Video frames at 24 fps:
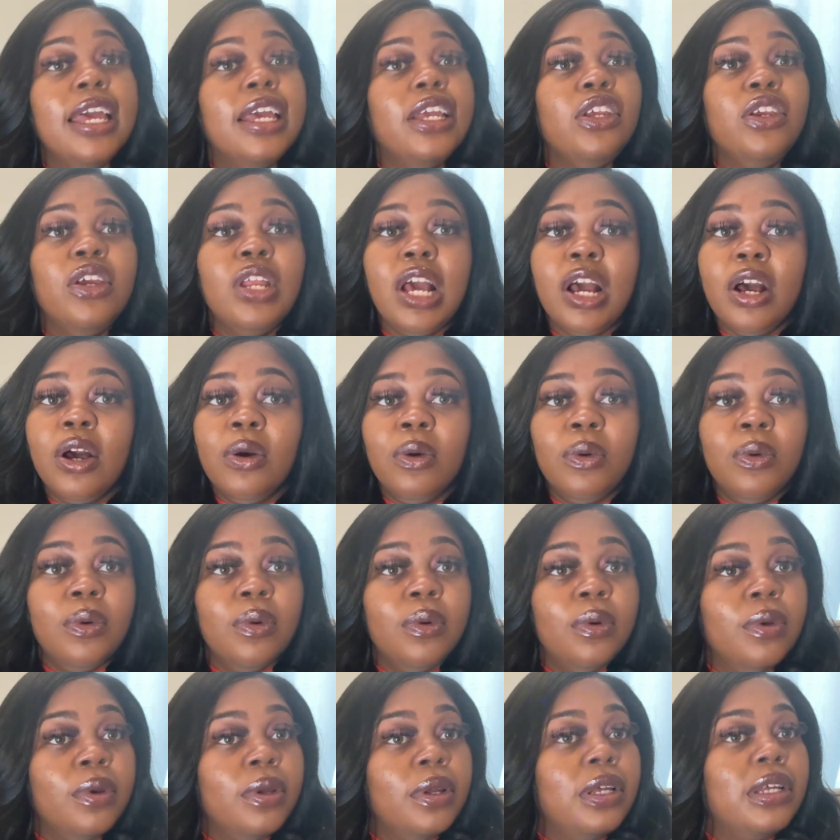
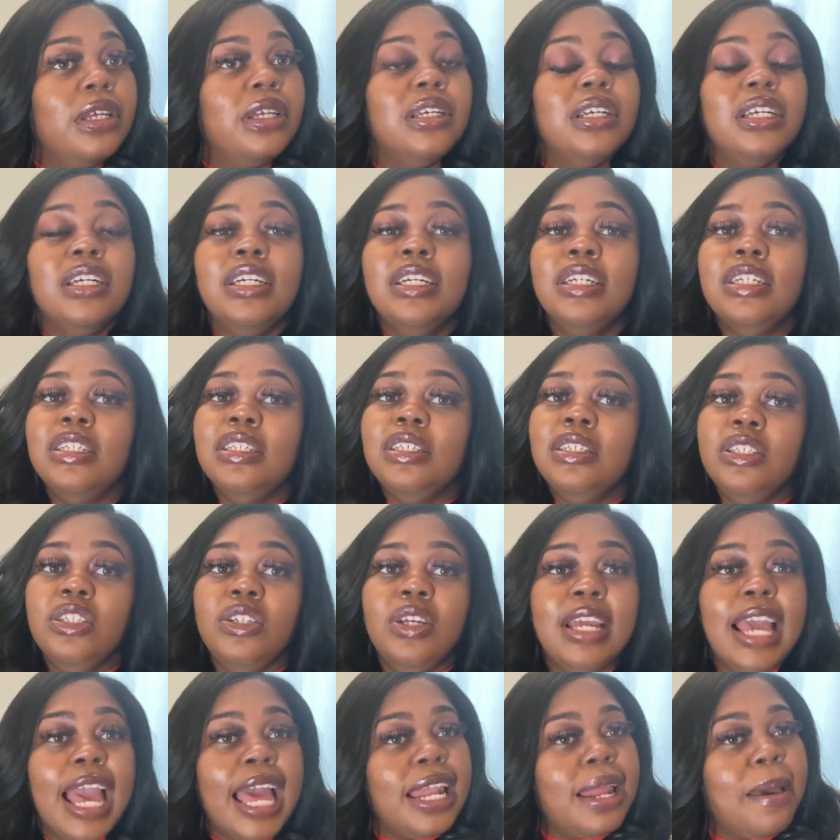
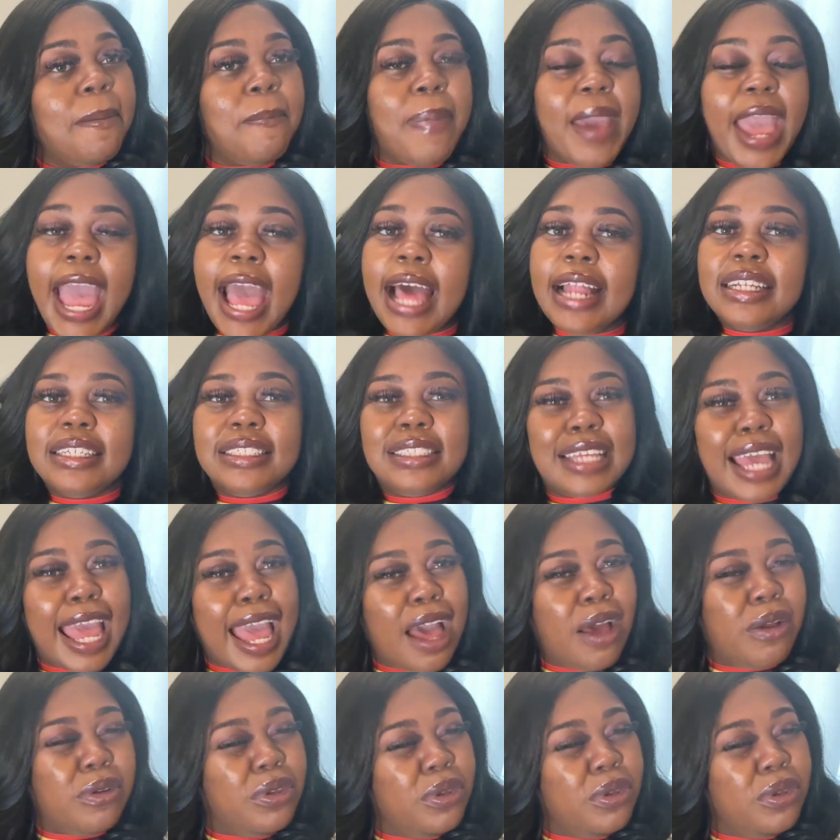you got to balance out.